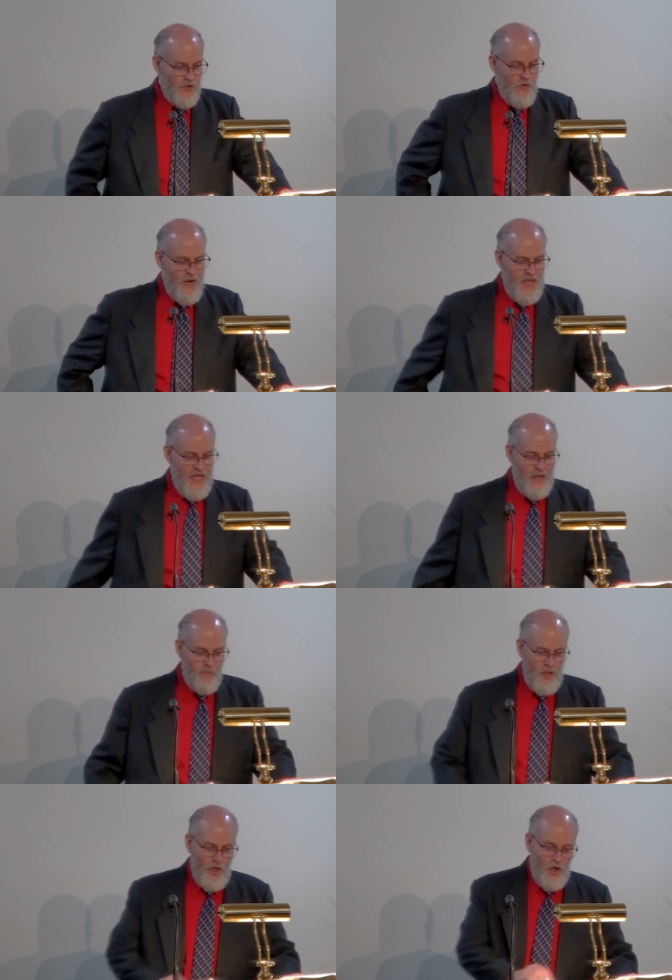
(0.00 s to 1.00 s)
to
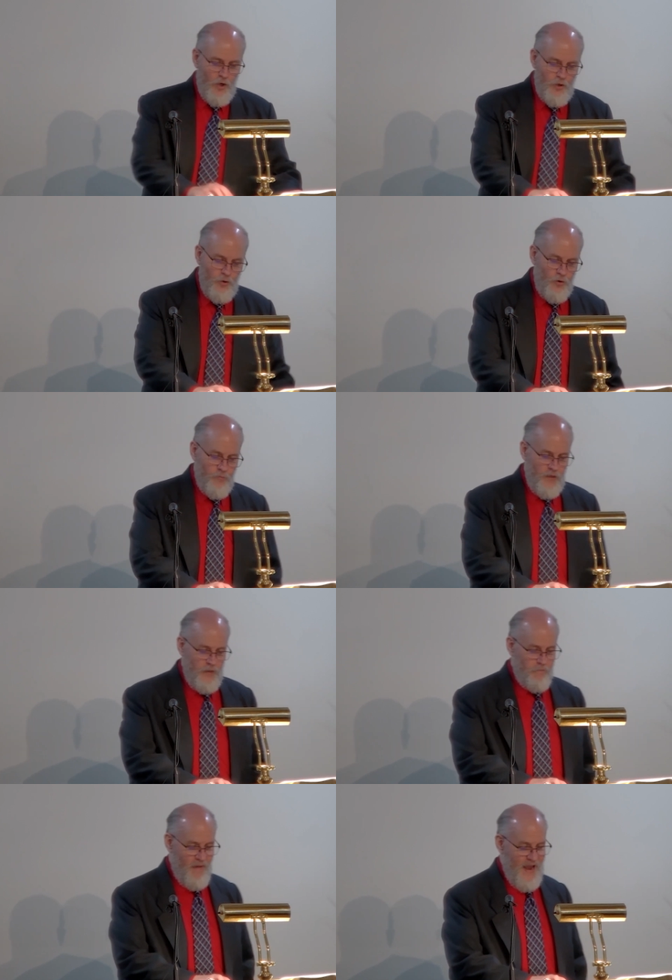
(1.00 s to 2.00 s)
him whom
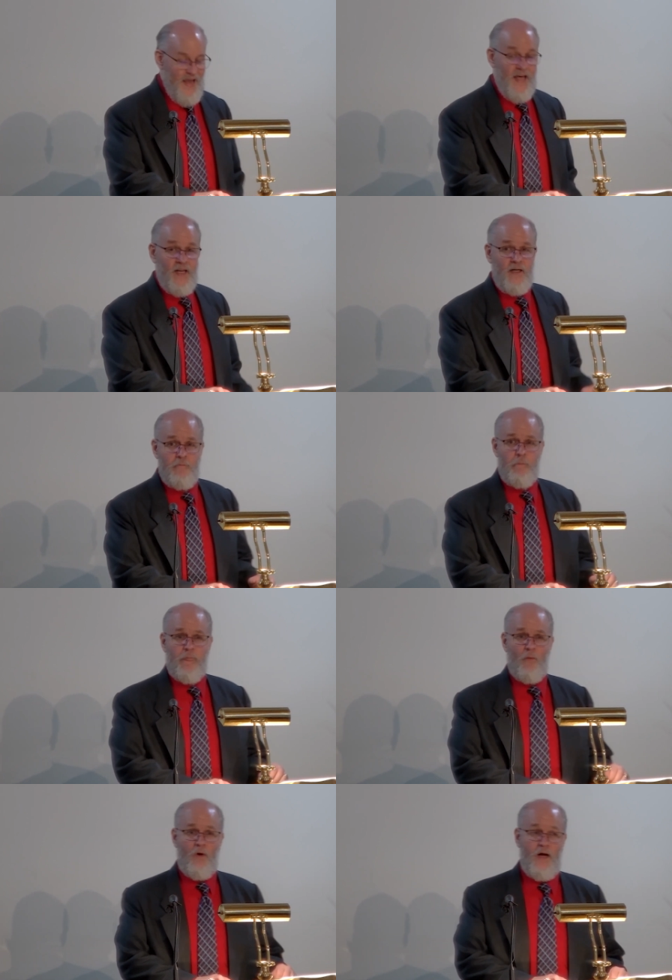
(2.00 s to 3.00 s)
man,
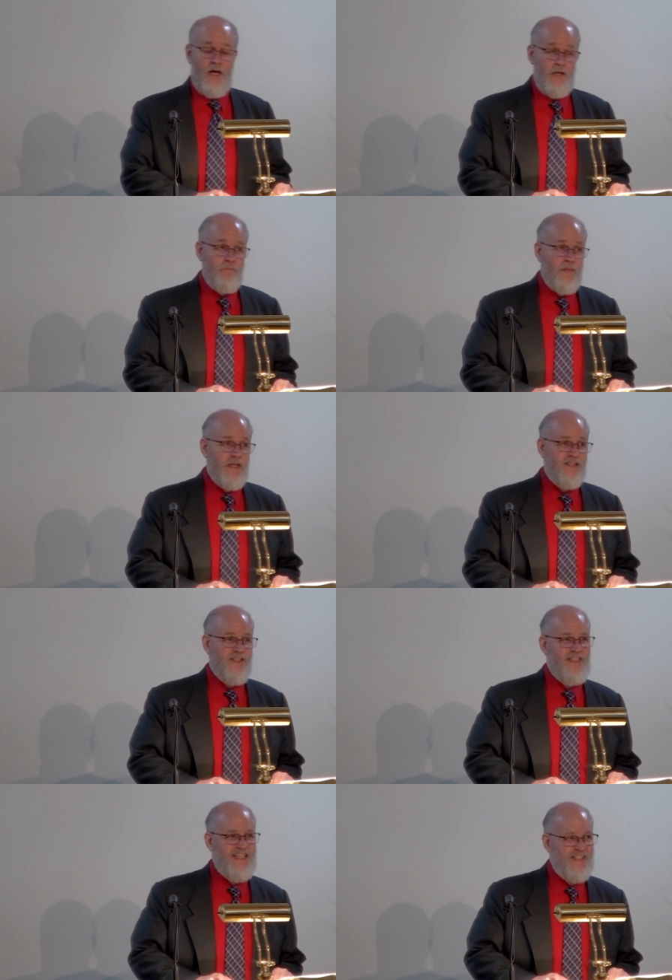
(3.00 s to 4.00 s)
what?
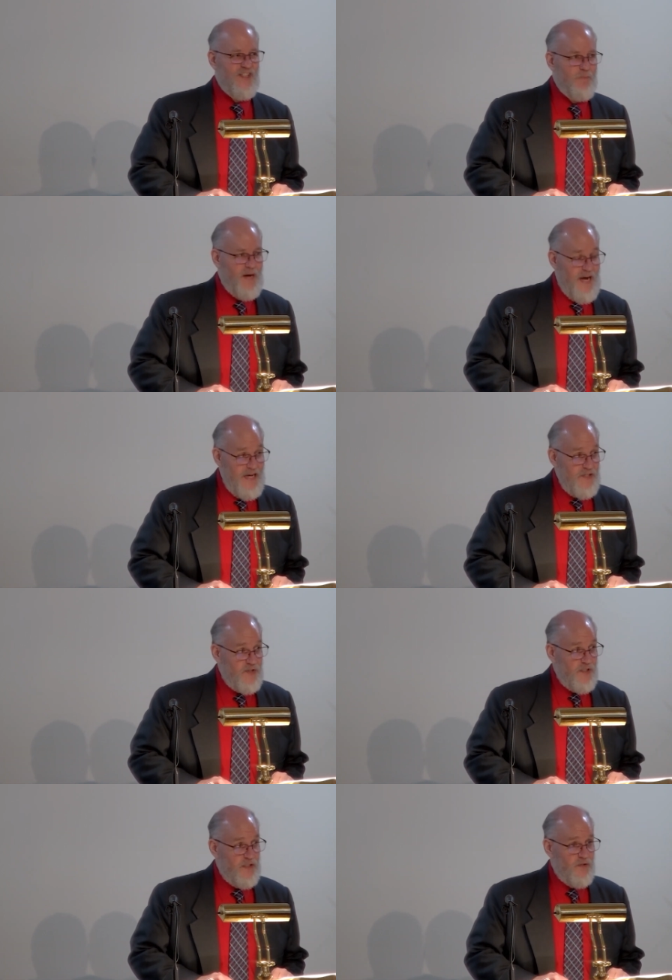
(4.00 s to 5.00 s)

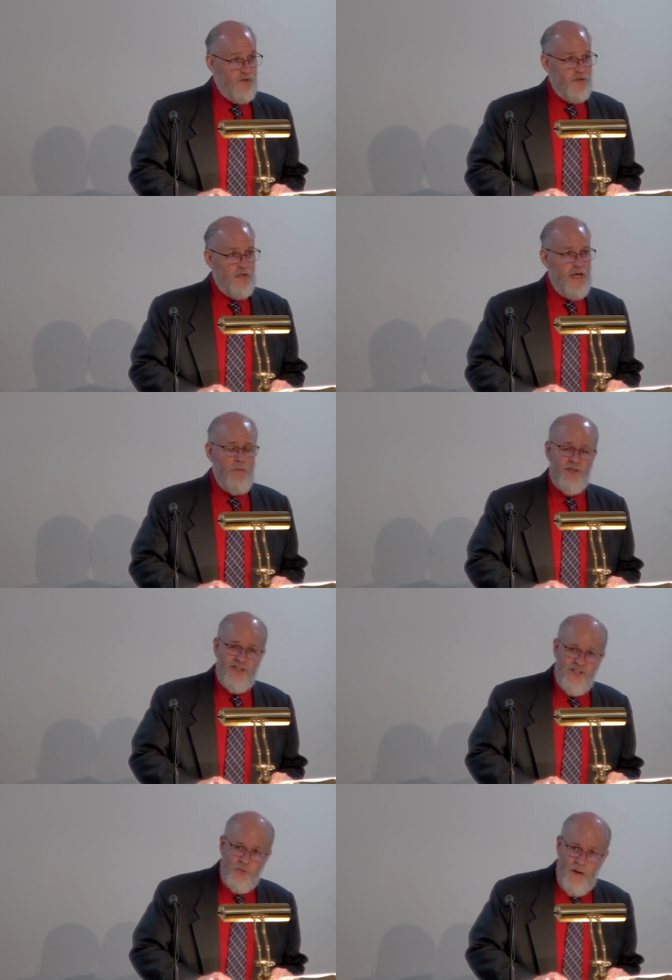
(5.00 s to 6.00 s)
Despises. He
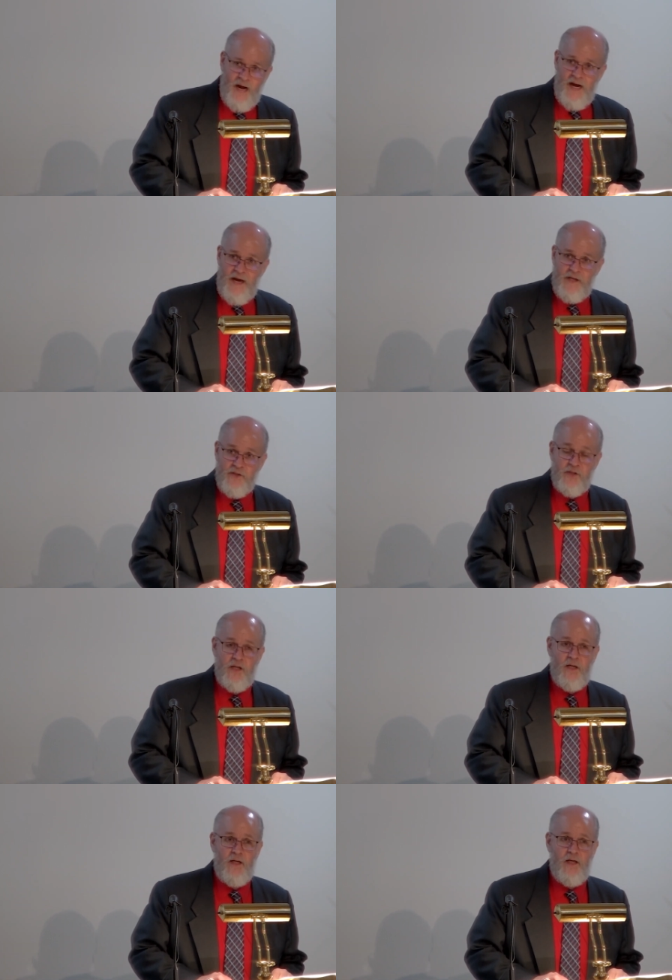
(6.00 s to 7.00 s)
was despised
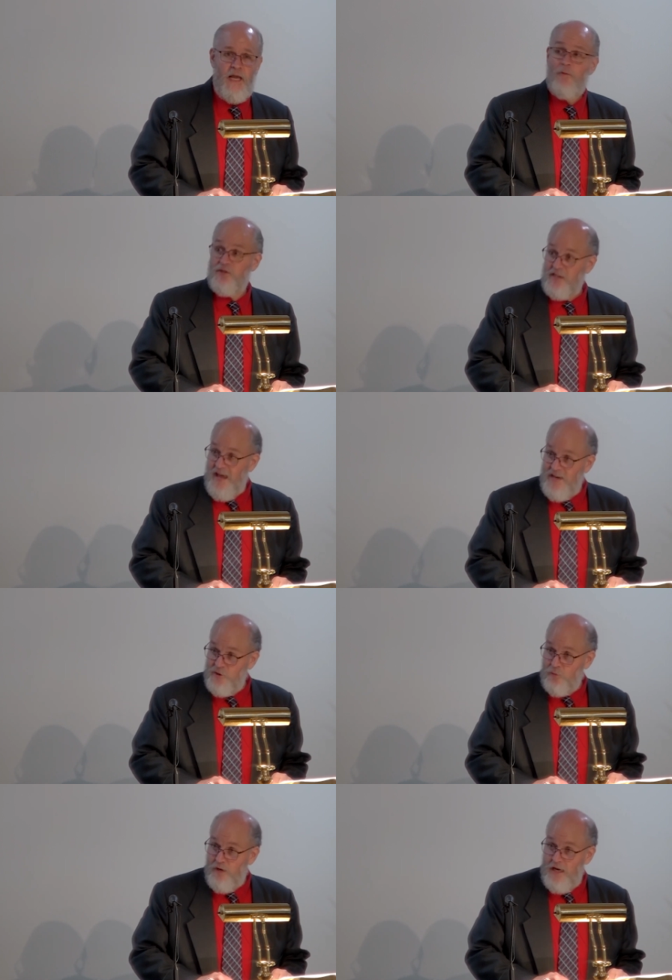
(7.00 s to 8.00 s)
he was a
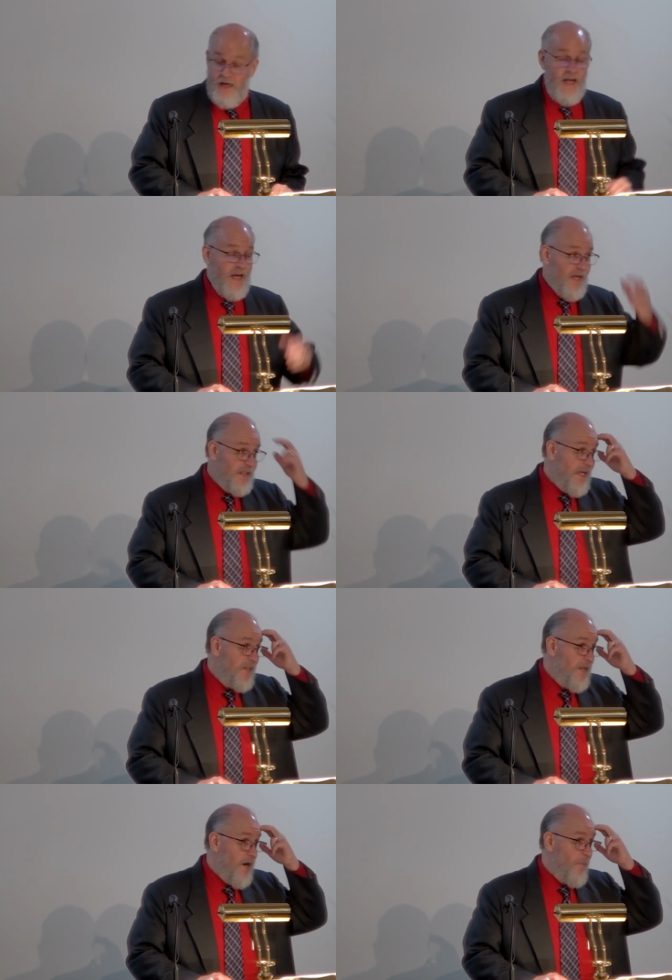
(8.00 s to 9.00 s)
Nazarene in,
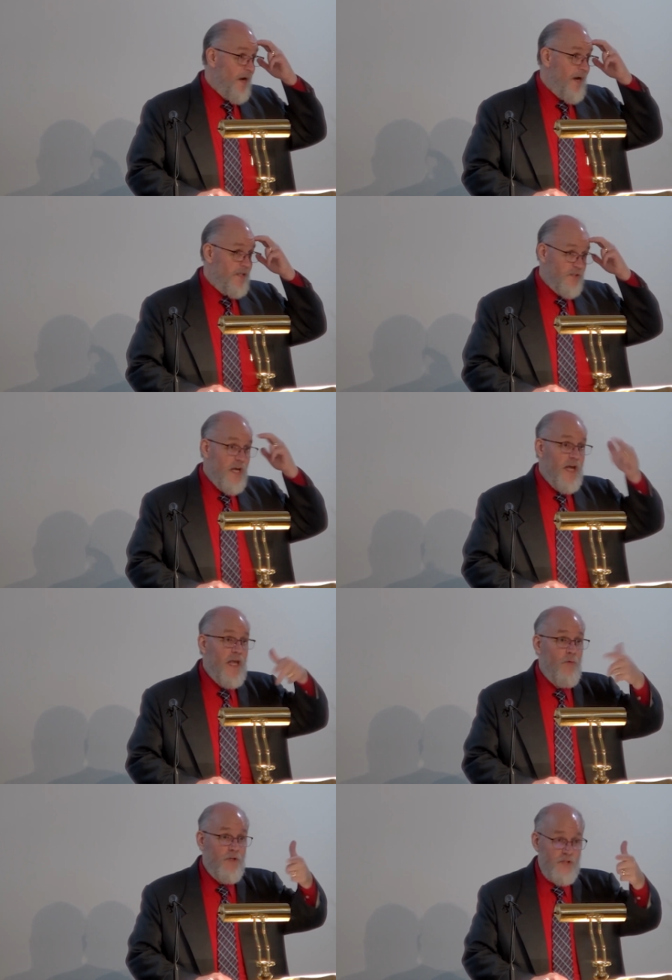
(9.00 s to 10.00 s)
in their minds.
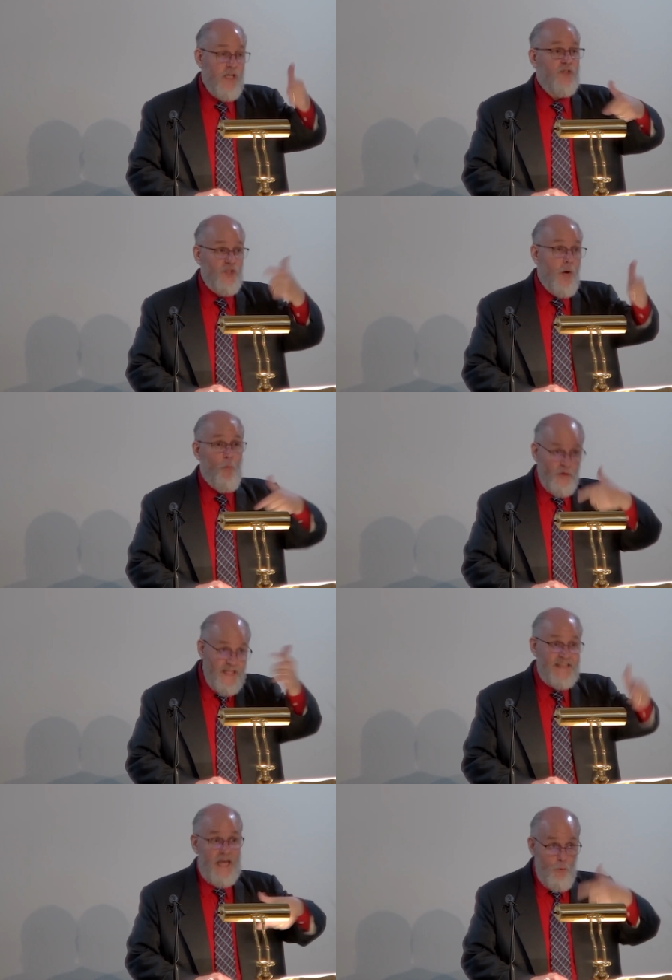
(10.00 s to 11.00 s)
He was someone
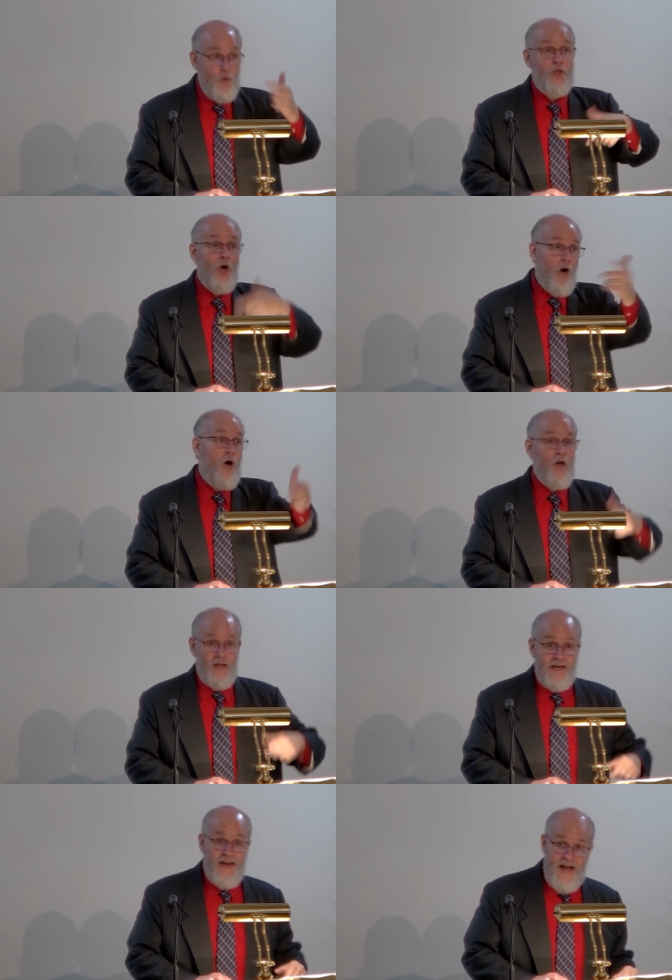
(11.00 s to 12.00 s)
that they would
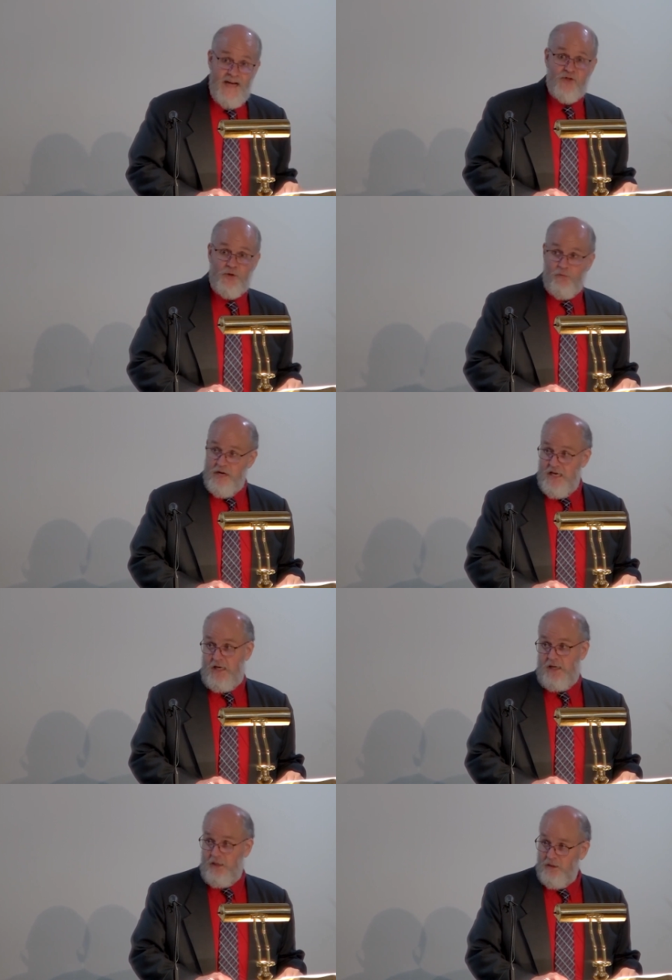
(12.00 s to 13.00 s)
call a
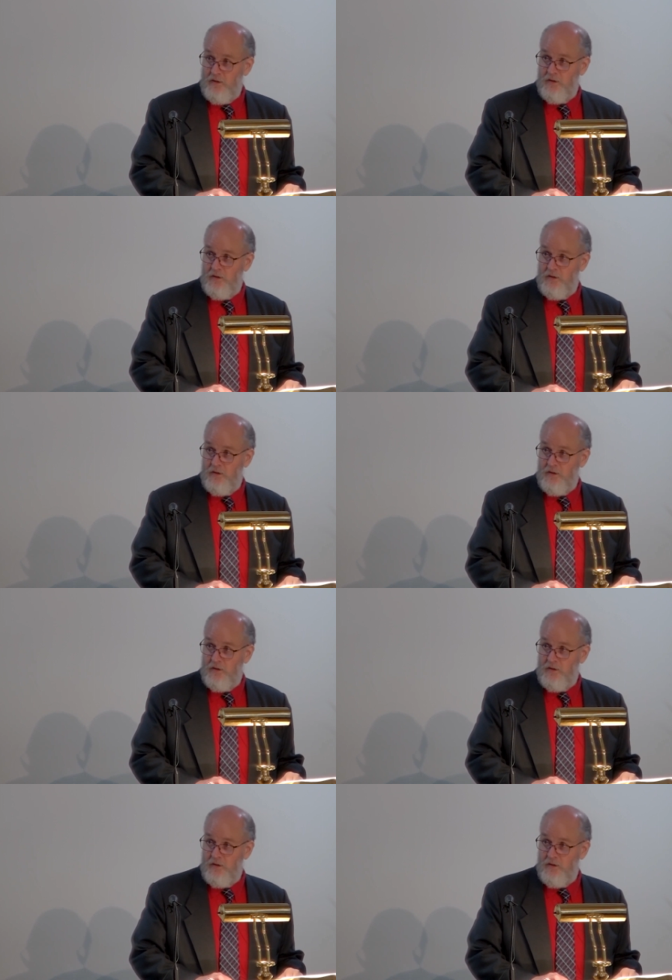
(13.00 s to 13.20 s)
Nazarene,